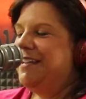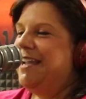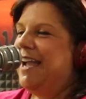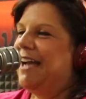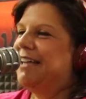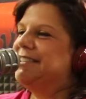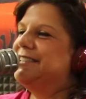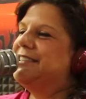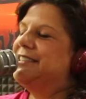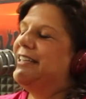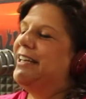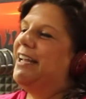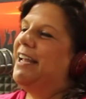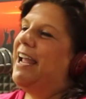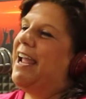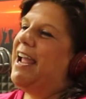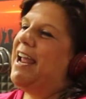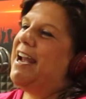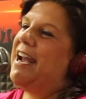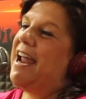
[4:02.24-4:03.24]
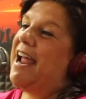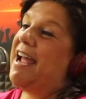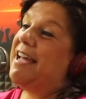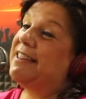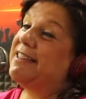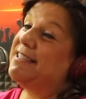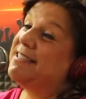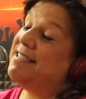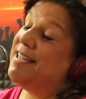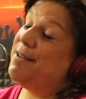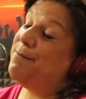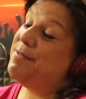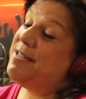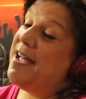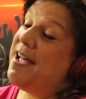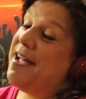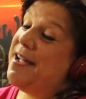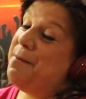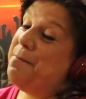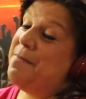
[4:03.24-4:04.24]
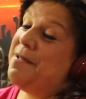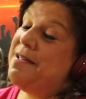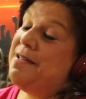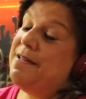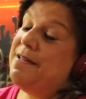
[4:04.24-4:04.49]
Yes. And at the same time,